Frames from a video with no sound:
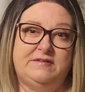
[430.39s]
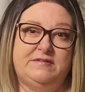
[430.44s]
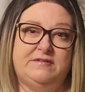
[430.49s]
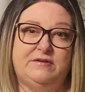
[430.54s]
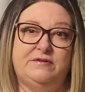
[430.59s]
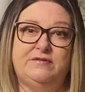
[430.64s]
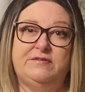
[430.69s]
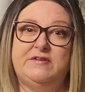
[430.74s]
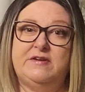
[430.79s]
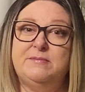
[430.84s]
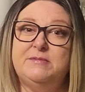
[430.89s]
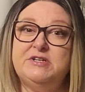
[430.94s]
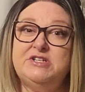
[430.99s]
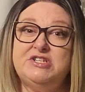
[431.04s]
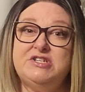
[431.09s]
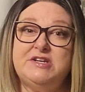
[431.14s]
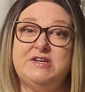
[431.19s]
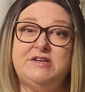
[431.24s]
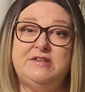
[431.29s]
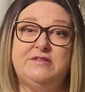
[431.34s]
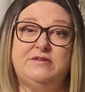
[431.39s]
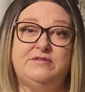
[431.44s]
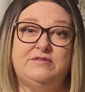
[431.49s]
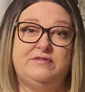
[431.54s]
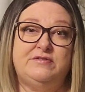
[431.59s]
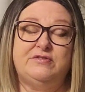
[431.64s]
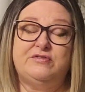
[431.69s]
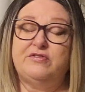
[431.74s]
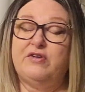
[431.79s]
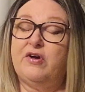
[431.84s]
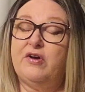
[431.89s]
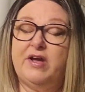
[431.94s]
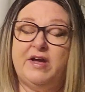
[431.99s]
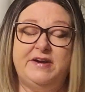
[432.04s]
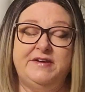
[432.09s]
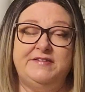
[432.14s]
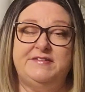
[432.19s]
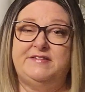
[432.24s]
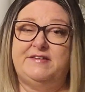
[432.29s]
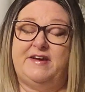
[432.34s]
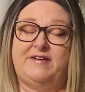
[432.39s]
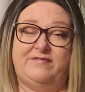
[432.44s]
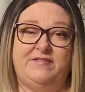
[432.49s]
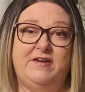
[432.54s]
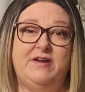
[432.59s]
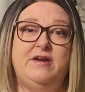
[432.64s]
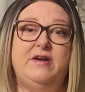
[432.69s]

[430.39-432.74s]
There's imaging, there's all kind of stuff,